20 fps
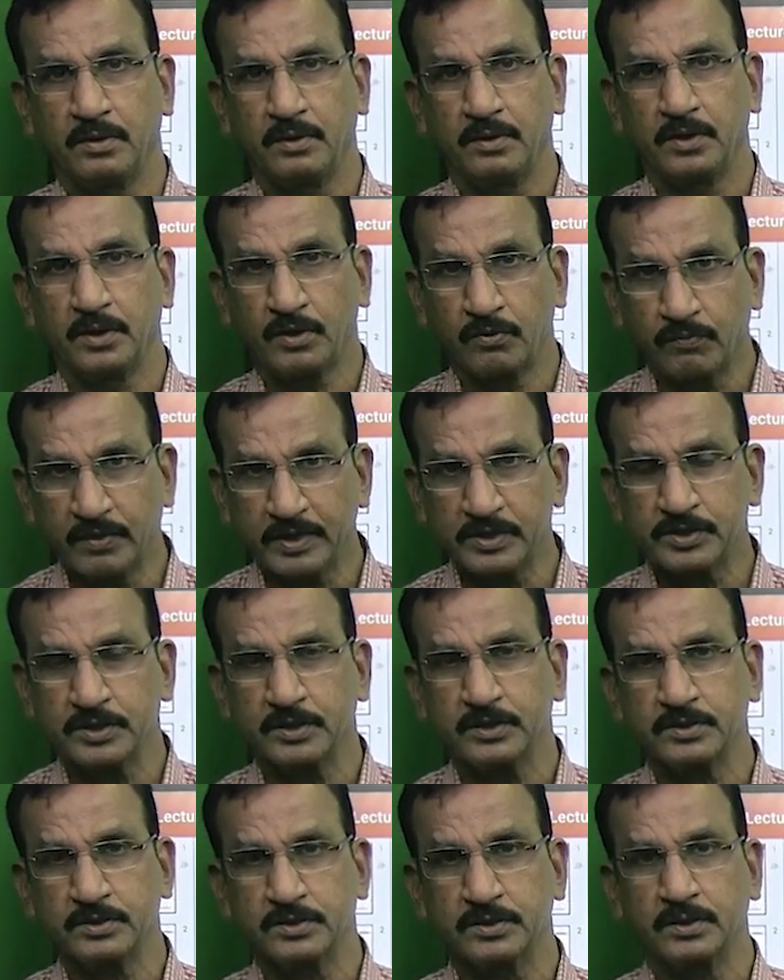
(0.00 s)

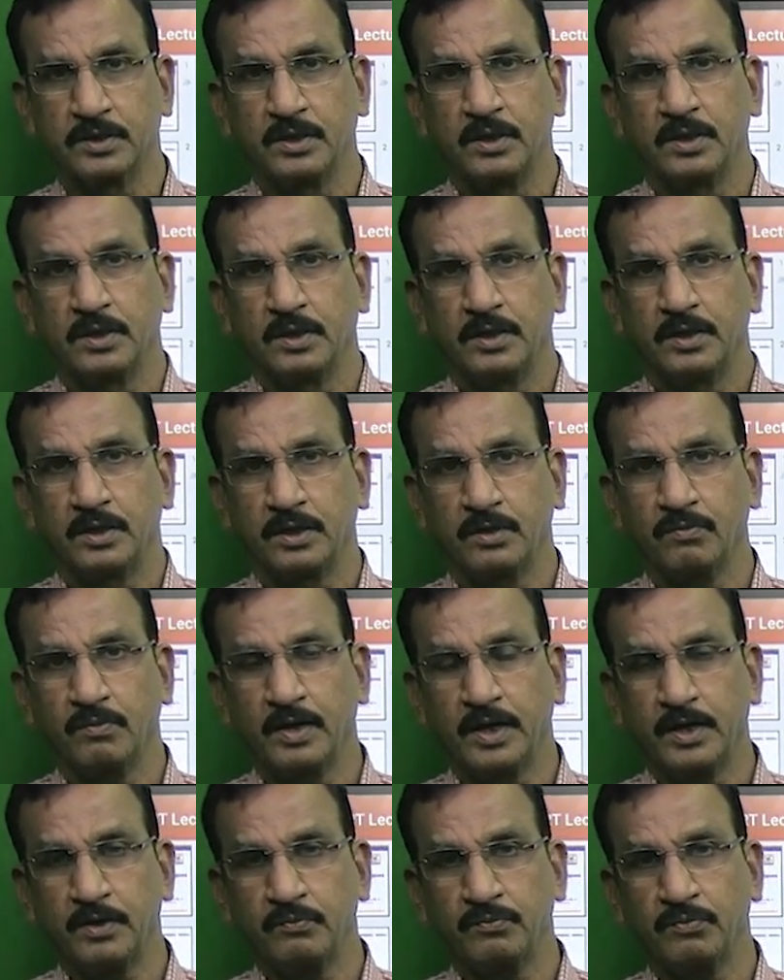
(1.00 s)
equations
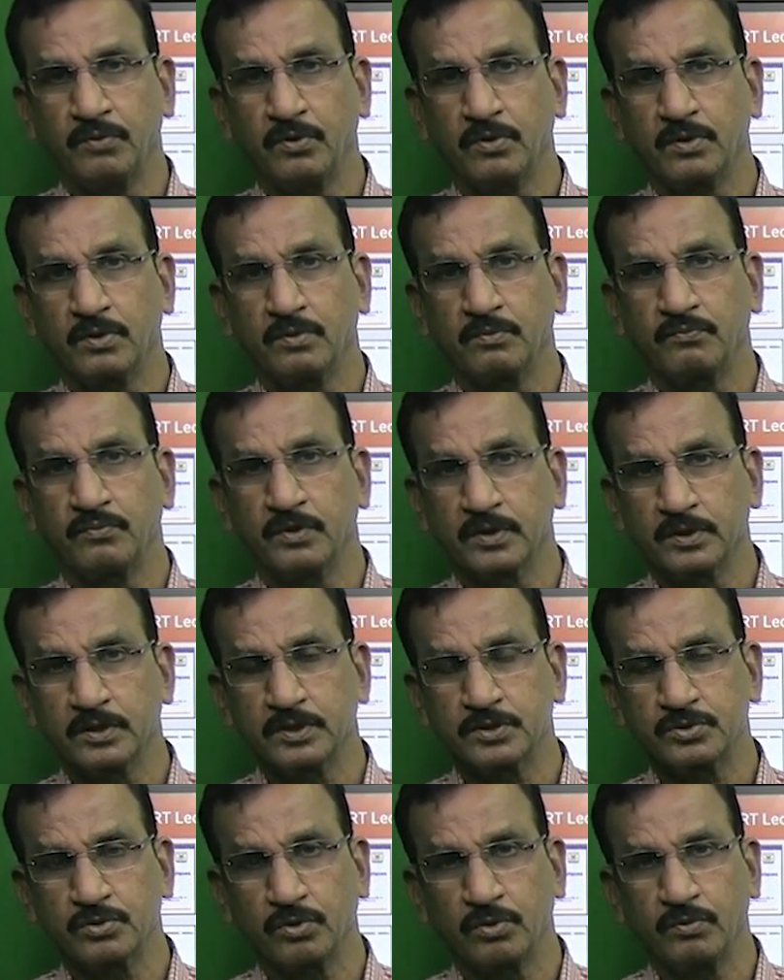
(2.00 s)
required for
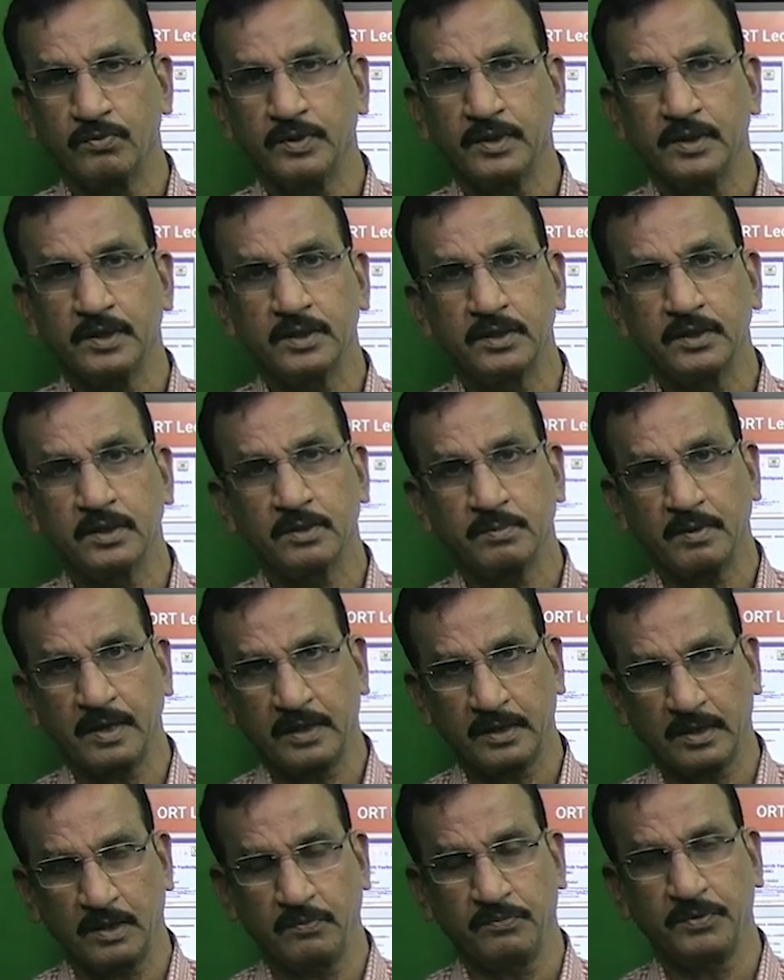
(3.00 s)
further solving either by
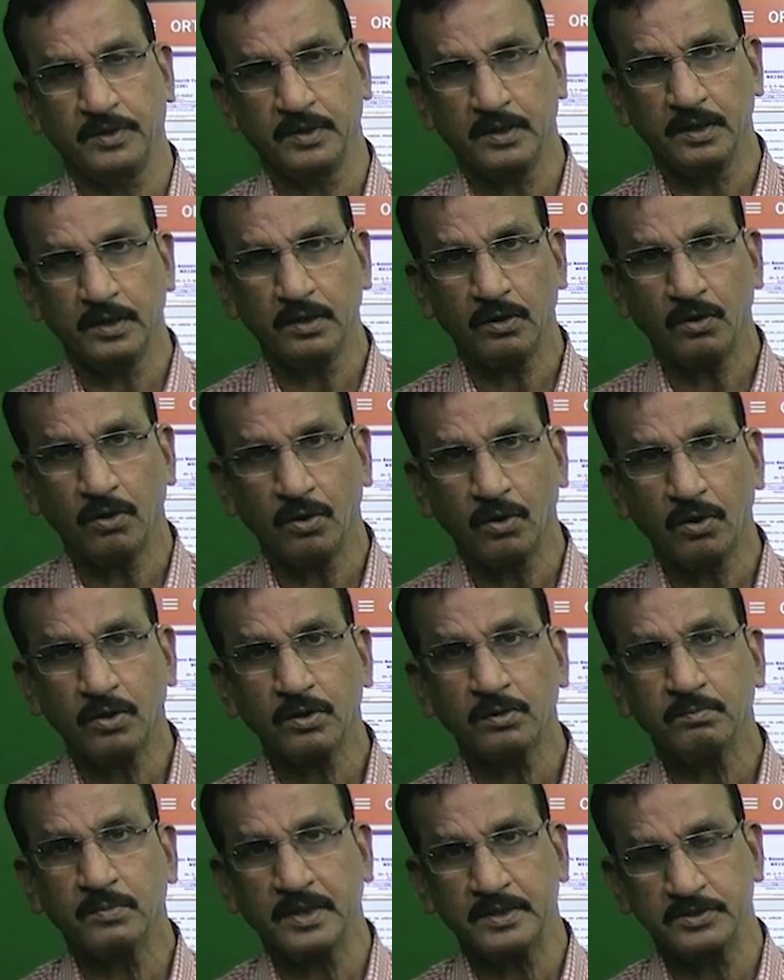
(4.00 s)
graphical or
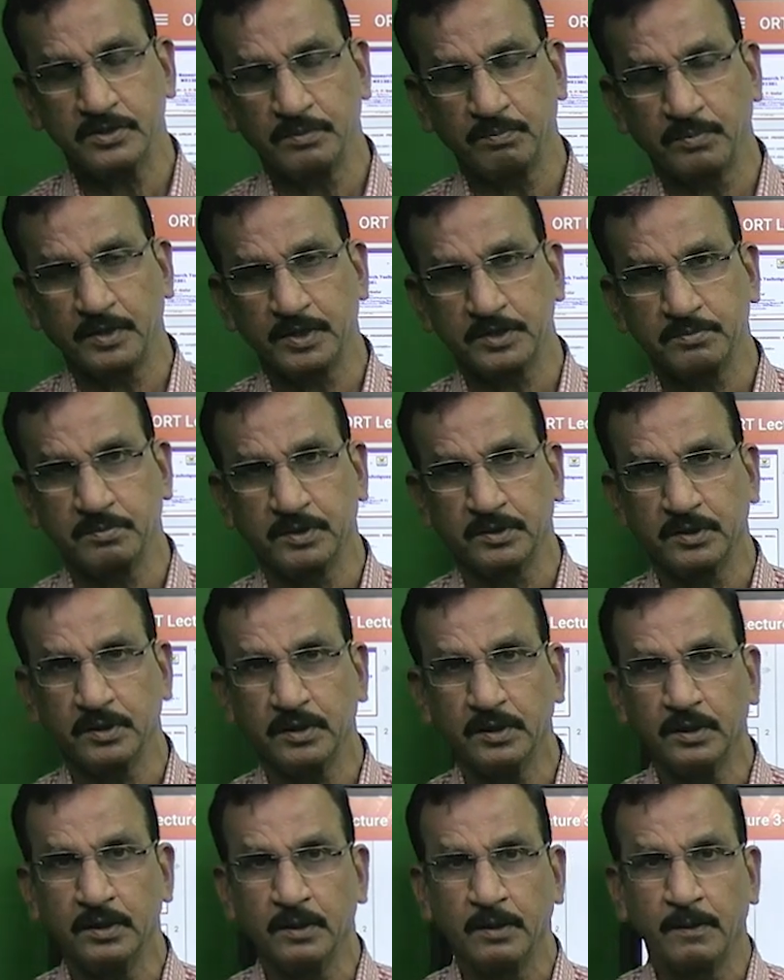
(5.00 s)
by simplex
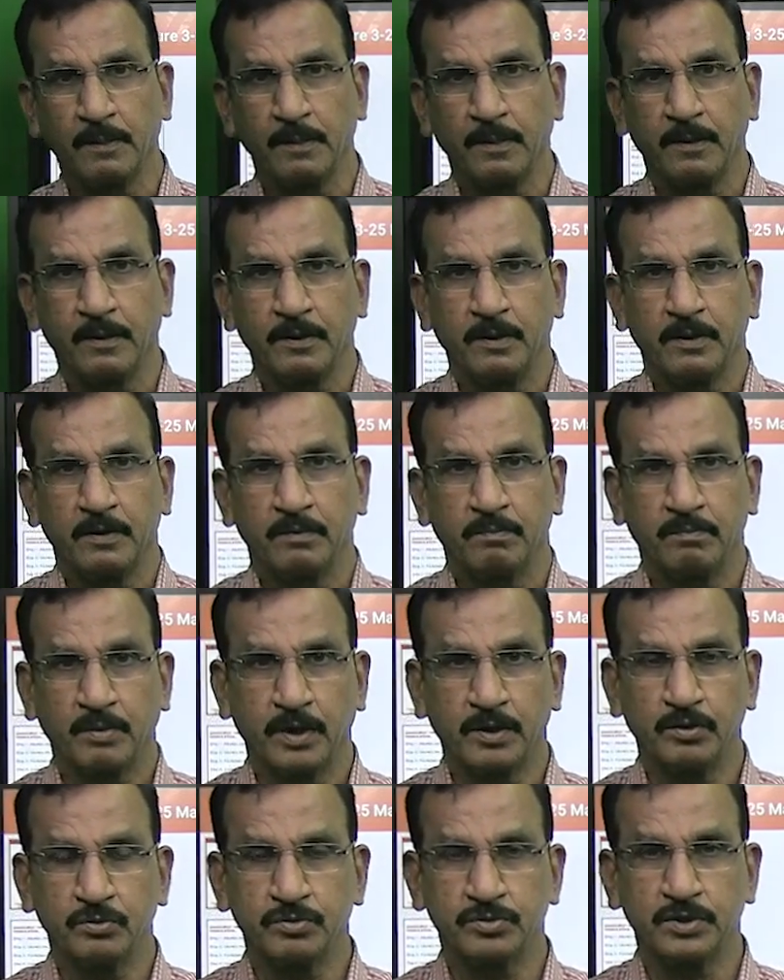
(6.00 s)
method by
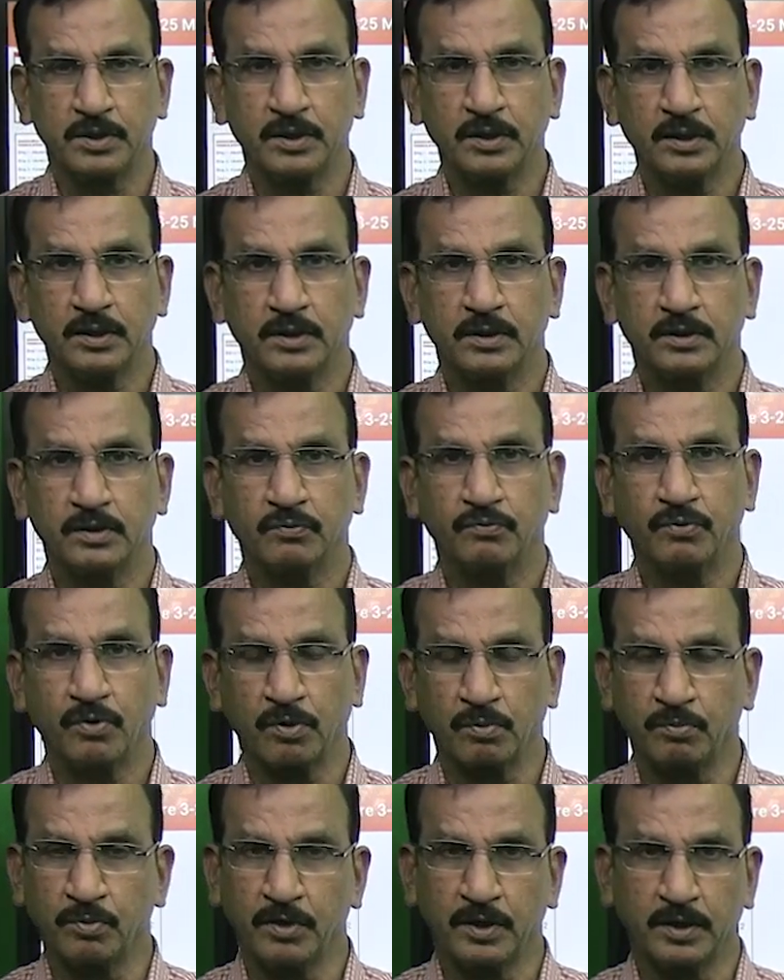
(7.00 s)
using the
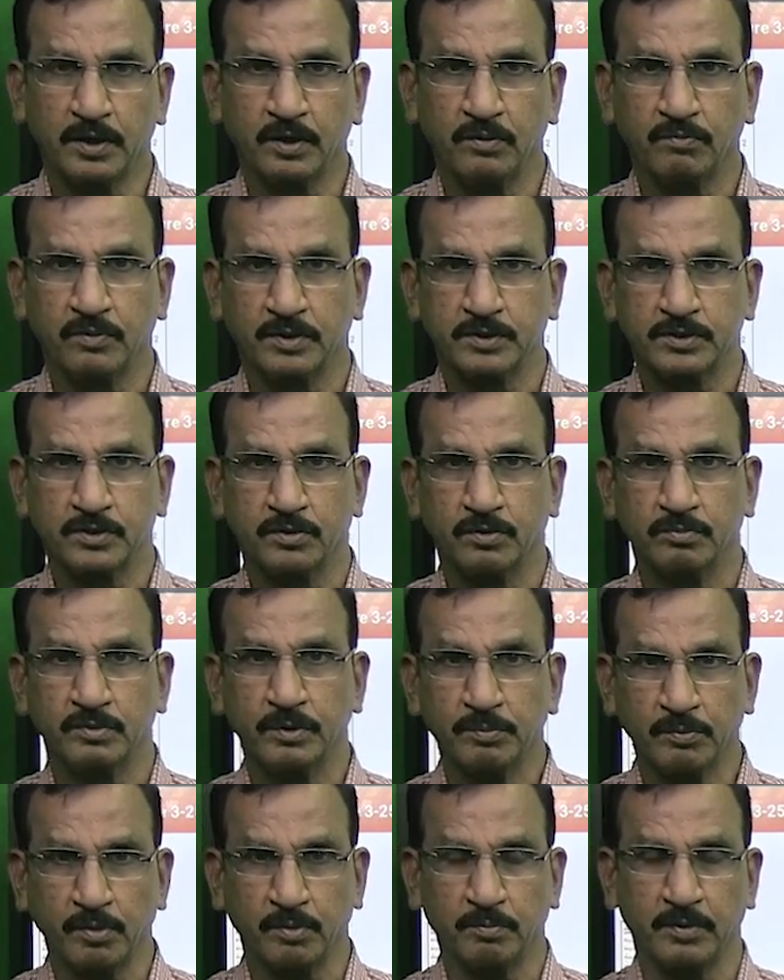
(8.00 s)
formulated version of
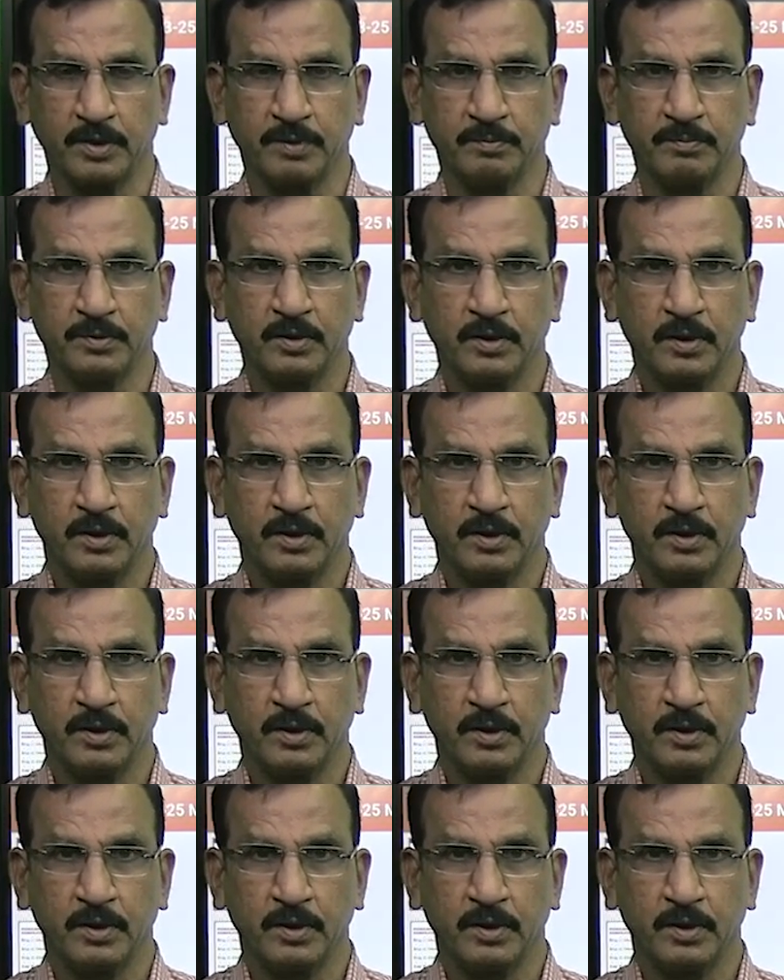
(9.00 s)
the problem.